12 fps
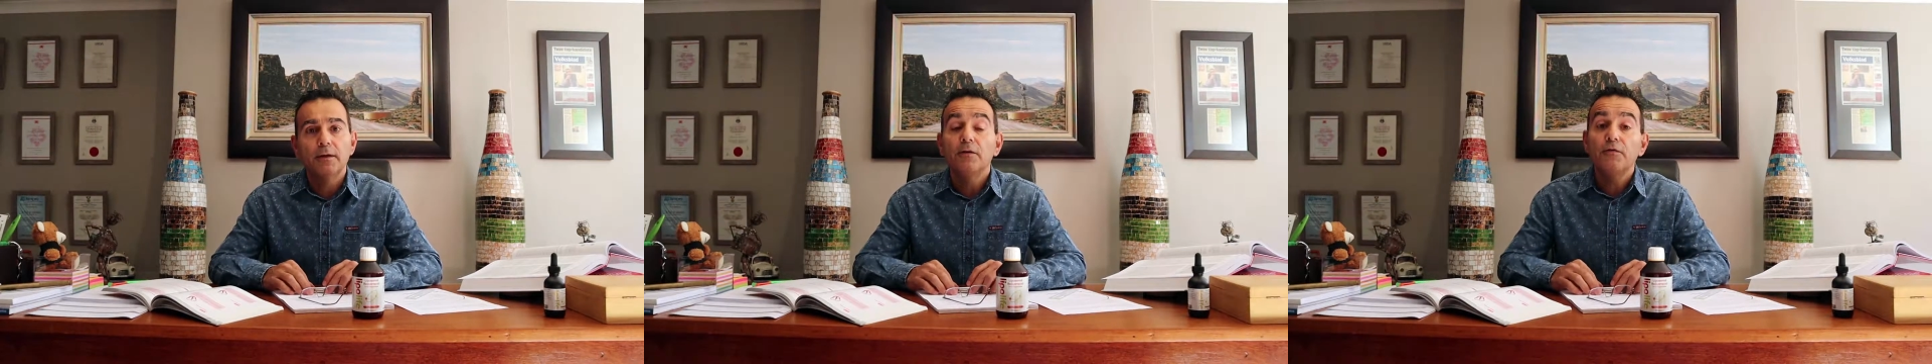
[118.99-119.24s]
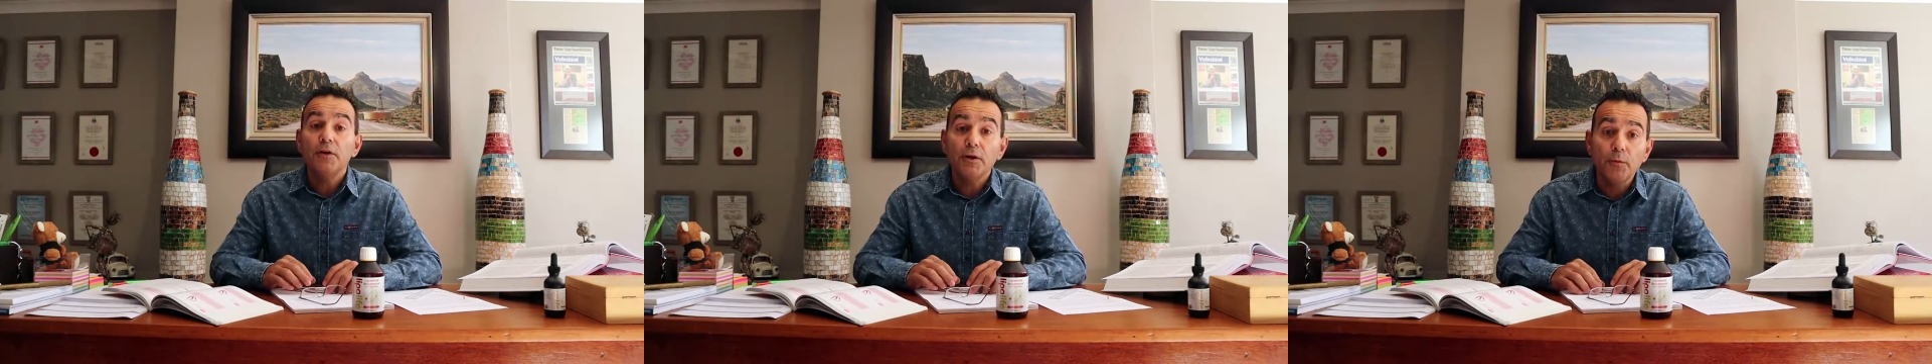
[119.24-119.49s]

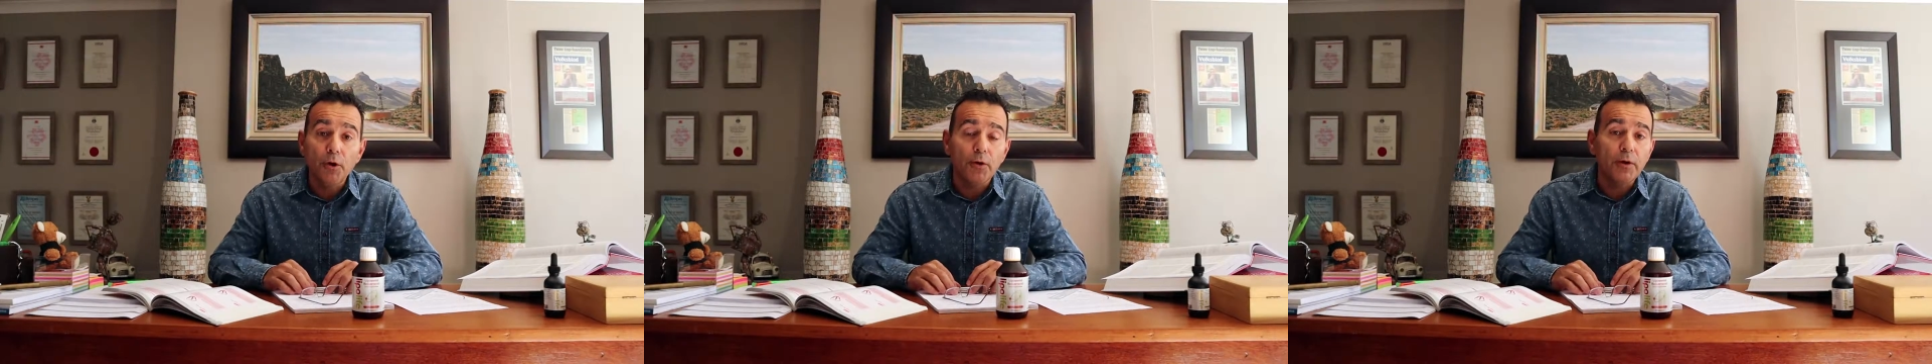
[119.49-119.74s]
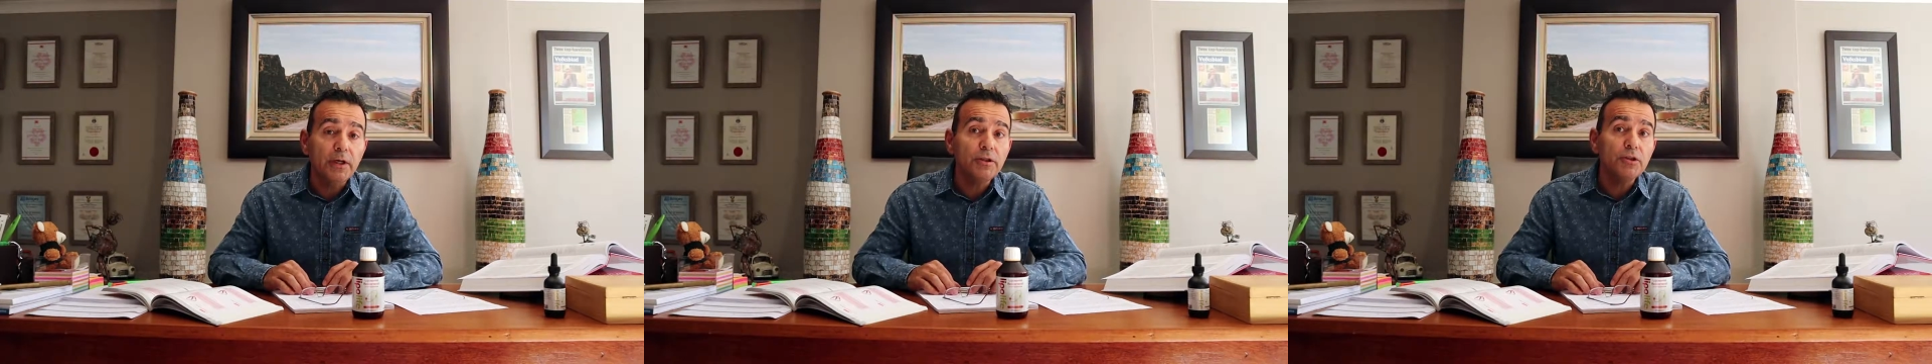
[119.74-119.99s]

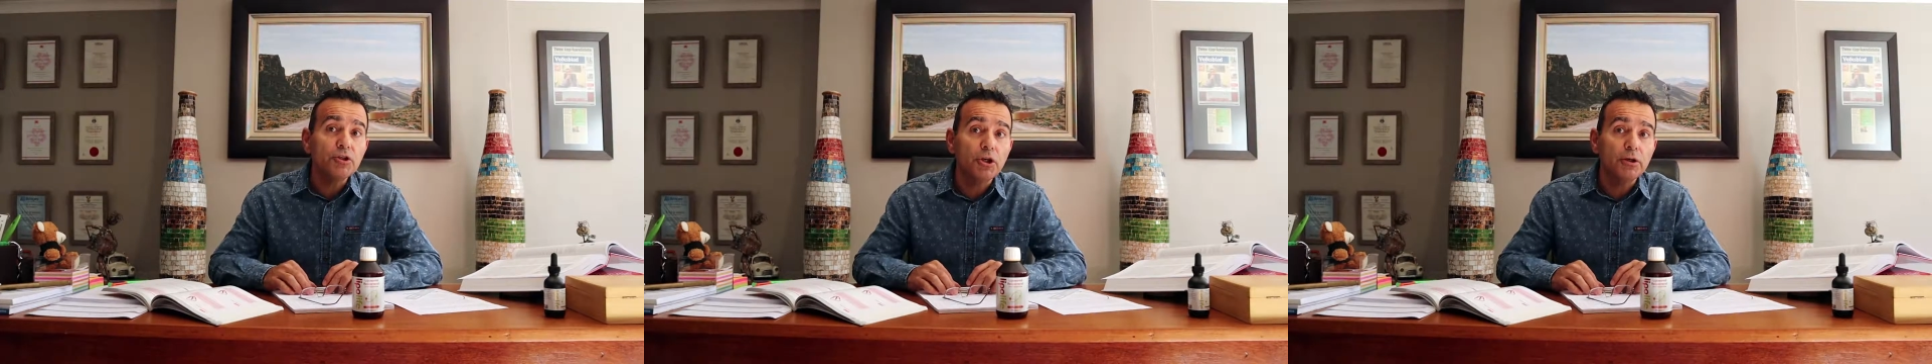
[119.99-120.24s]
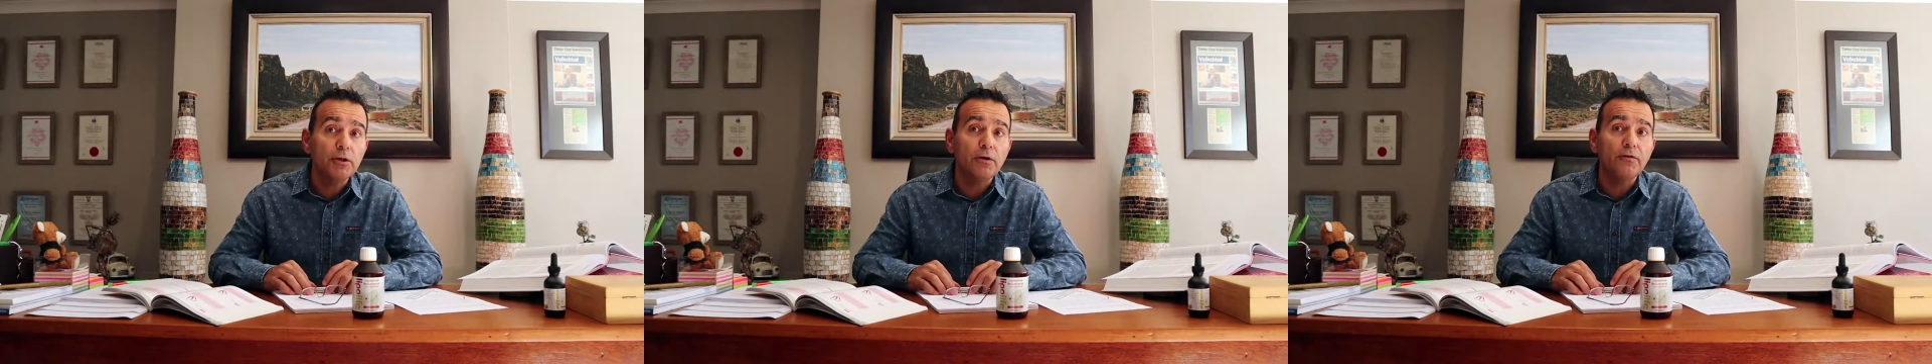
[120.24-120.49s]
Furthermore, in the
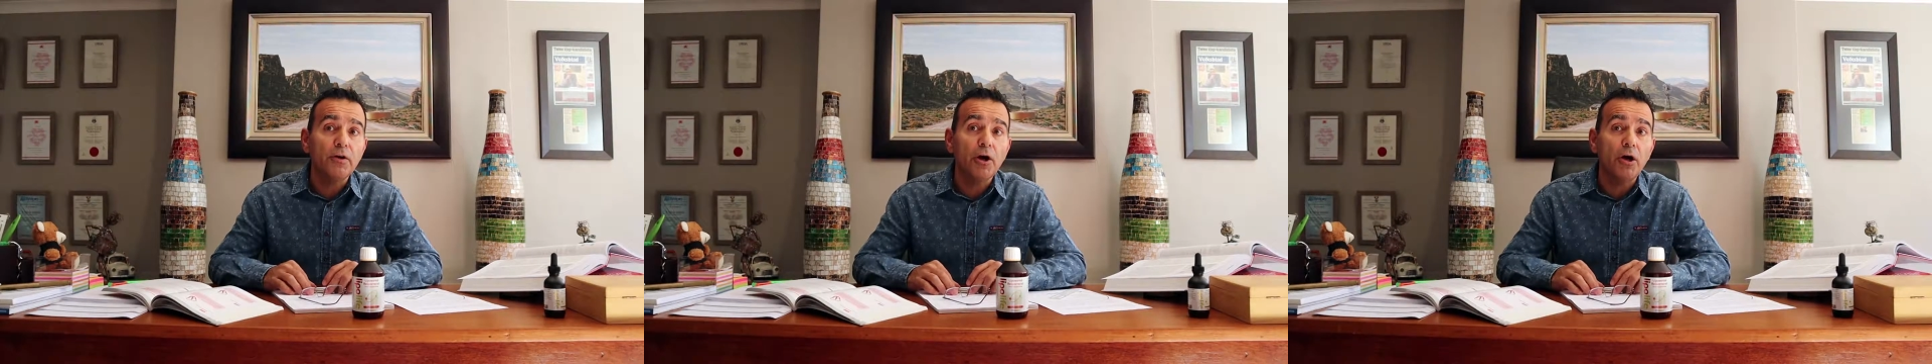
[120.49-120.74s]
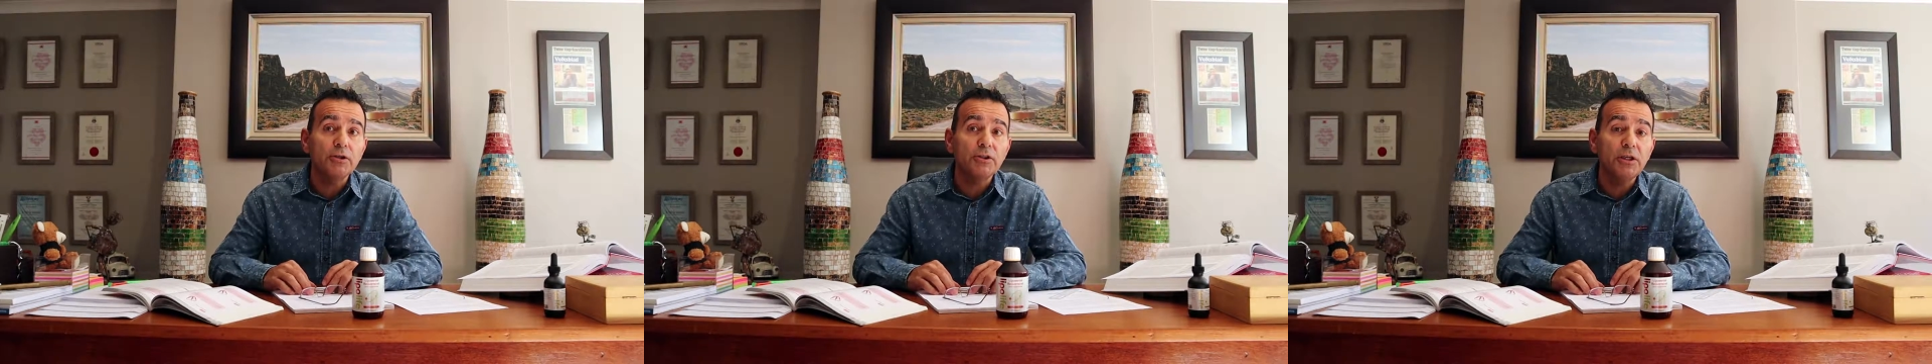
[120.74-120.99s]
Journal of
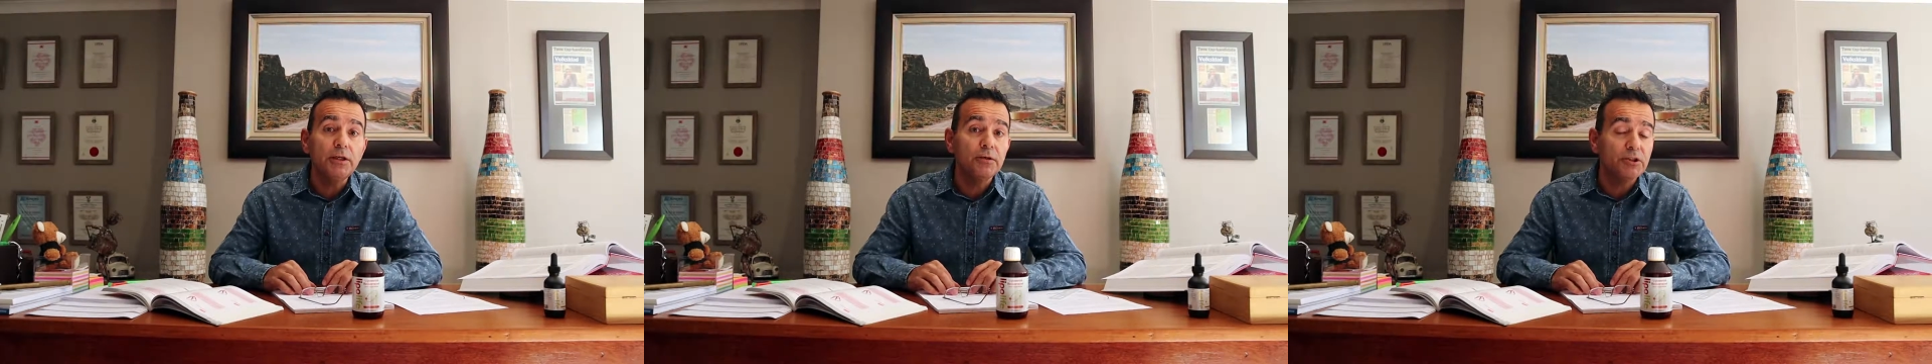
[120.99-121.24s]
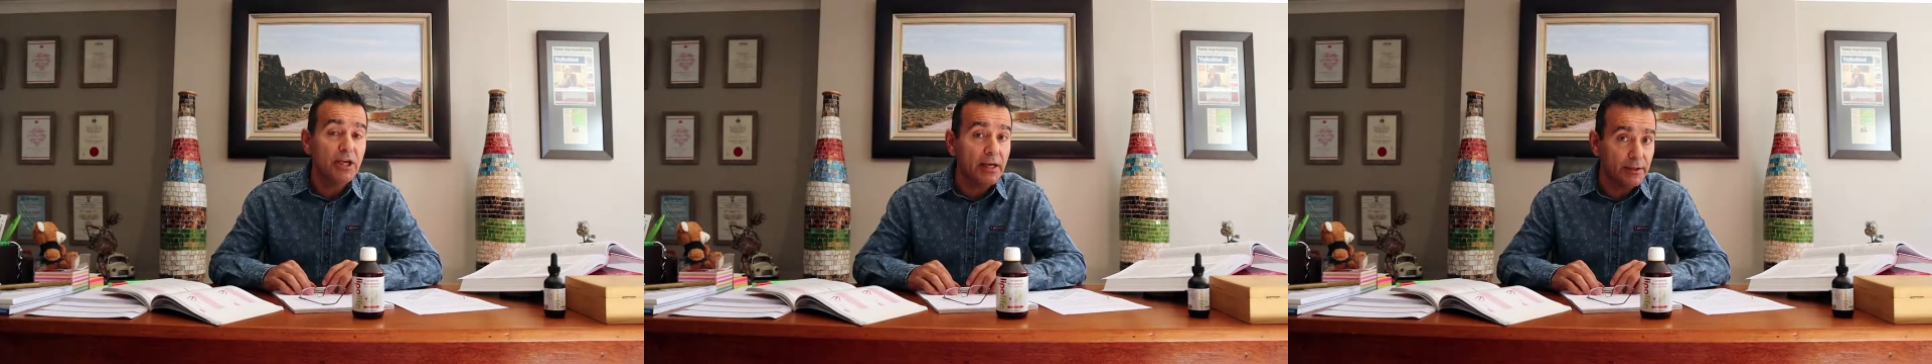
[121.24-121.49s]

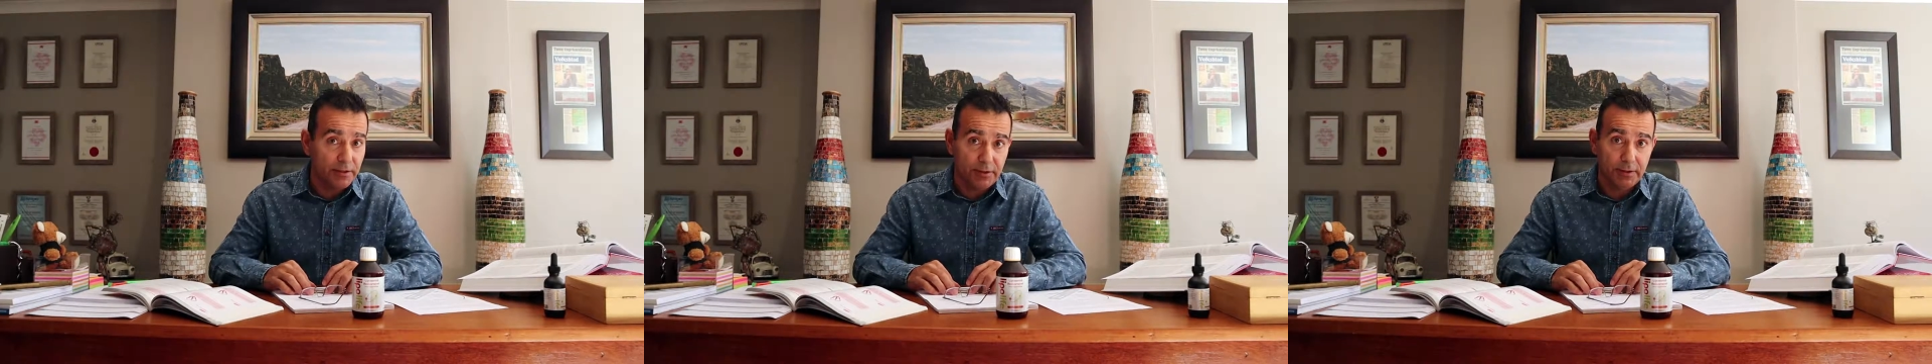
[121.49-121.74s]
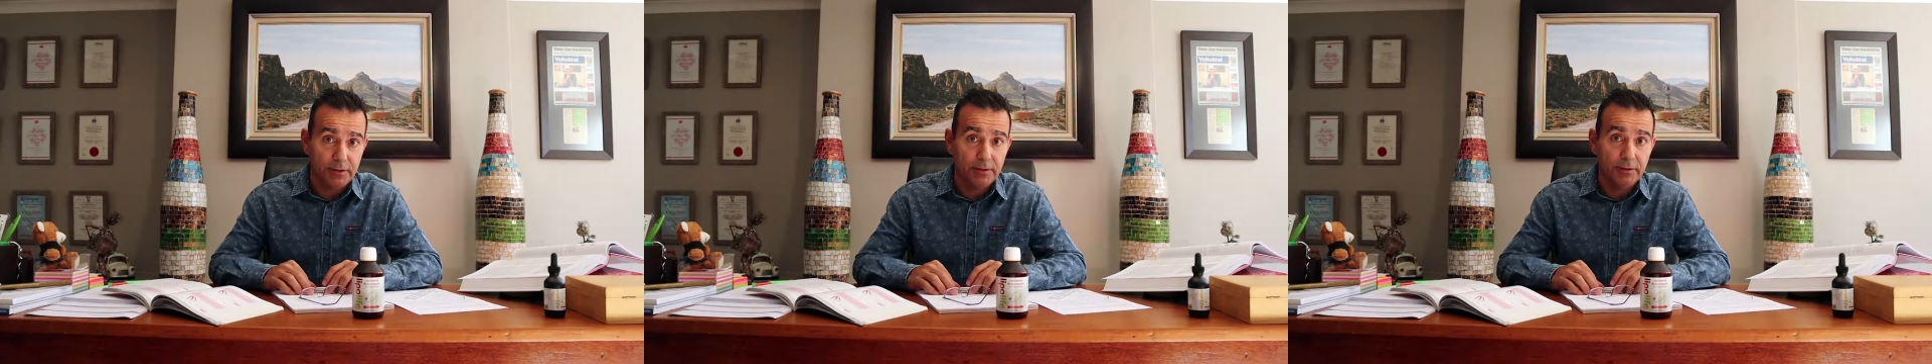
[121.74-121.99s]

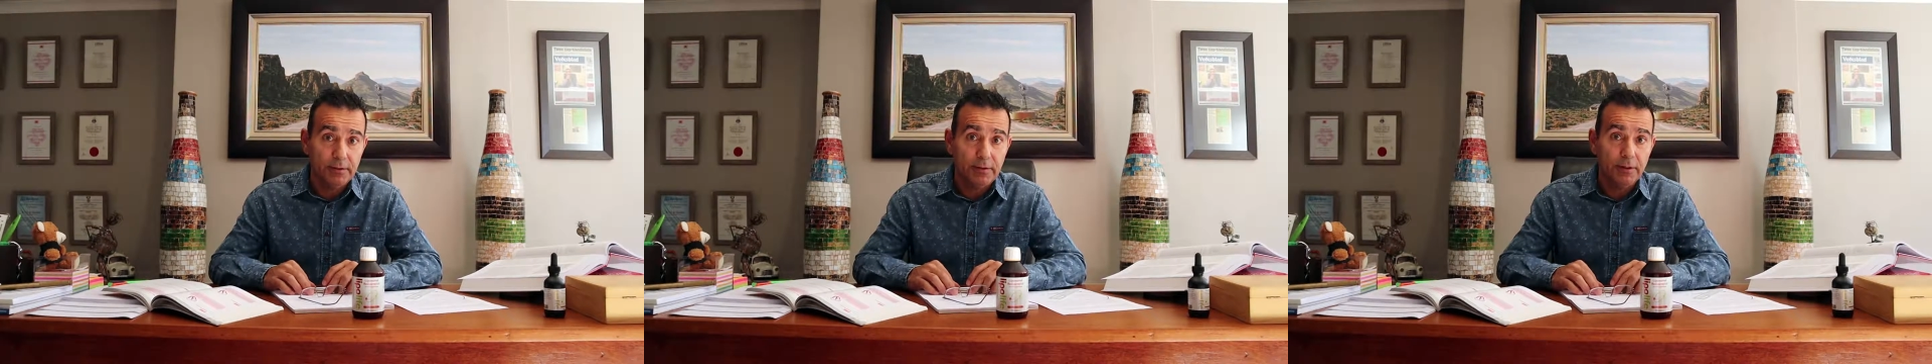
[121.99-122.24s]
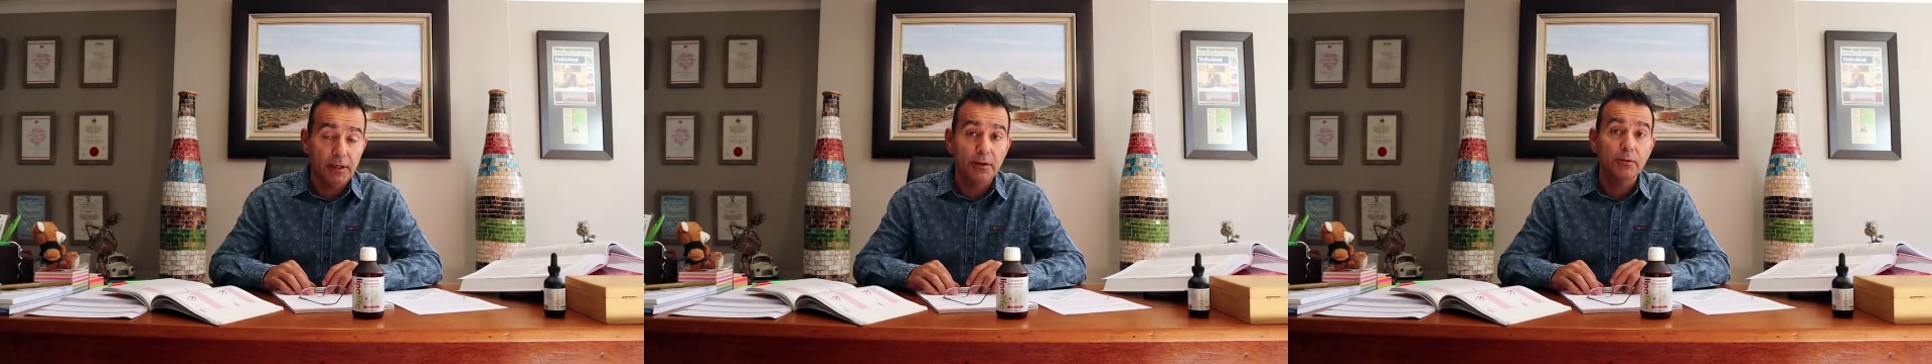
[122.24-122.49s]
Carcinogenesis,
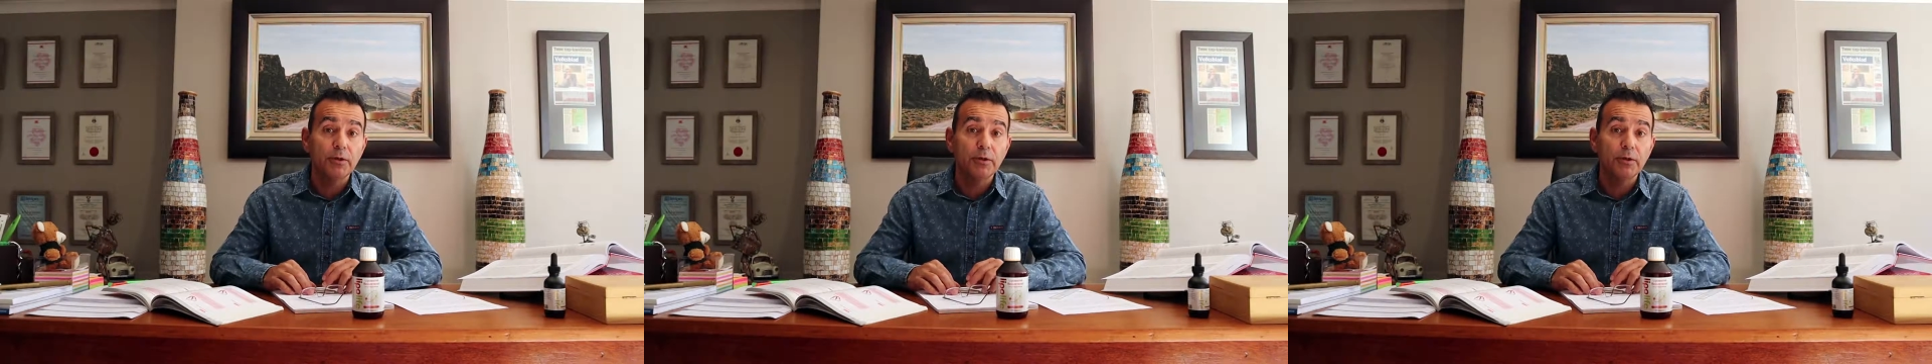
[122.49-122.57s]
in other